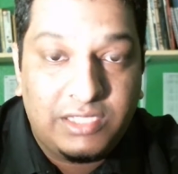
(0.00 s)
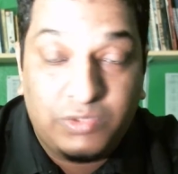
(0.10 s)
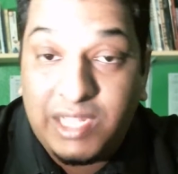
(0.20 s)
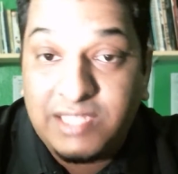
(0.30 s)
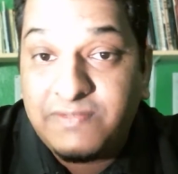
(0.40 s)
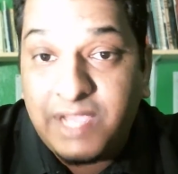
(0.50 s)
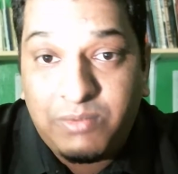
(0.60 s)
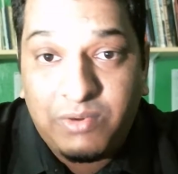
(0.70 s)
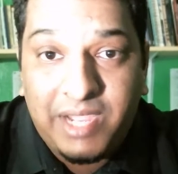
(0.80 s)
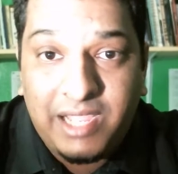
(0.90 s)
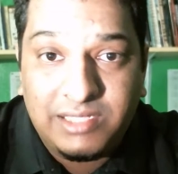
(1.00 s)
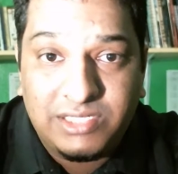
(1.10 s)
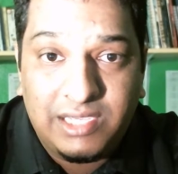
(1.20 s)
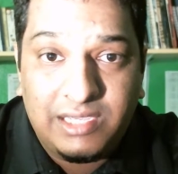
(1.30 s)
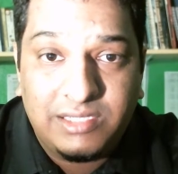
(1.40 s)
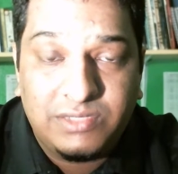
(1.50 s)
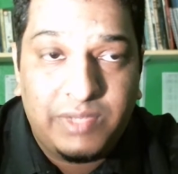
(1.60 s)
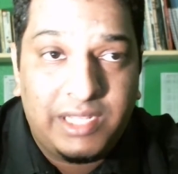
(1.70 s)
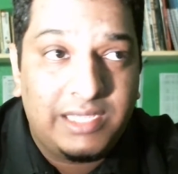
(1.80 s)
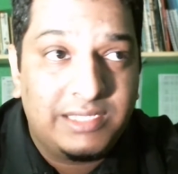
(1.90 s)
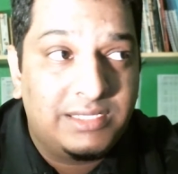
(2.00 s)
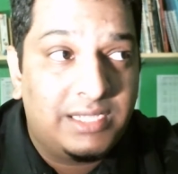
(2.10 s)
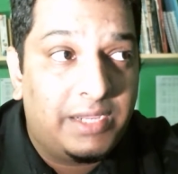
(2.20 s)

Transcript: as well as fibromyalgia, as well as